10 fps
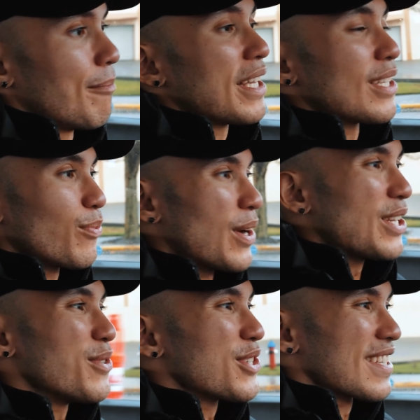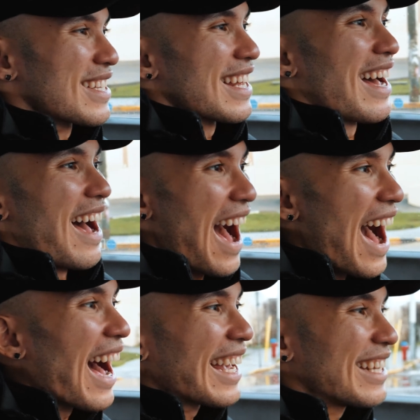Because when you just
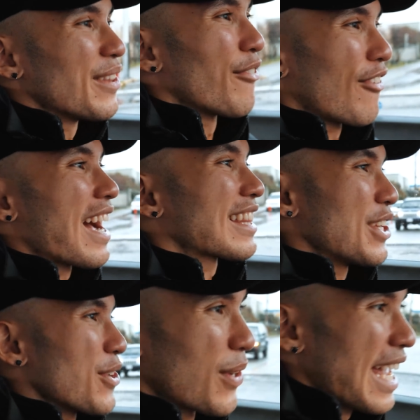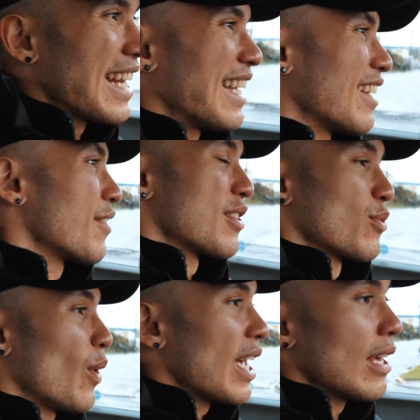hide the fact that gaining
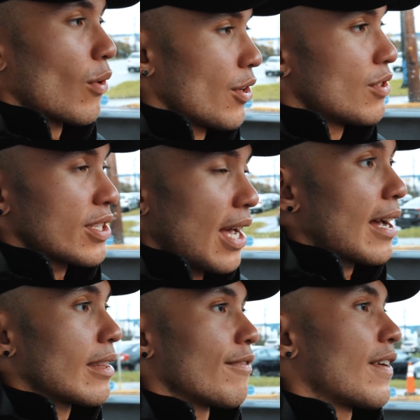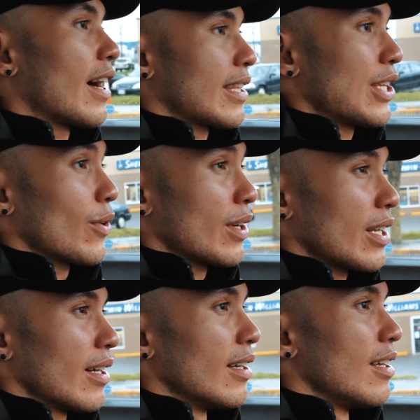this weight, or you just hide the fact that you're in
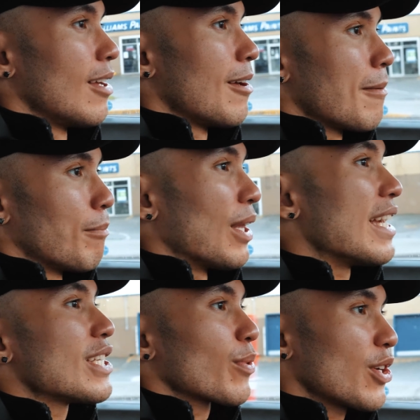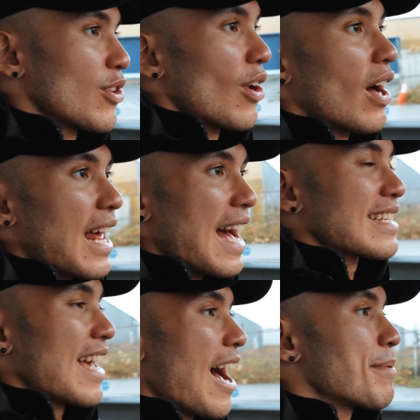a place where you're not
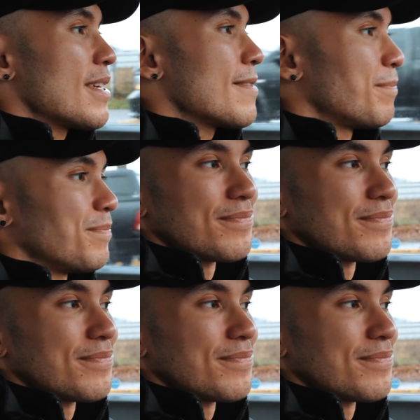as happy,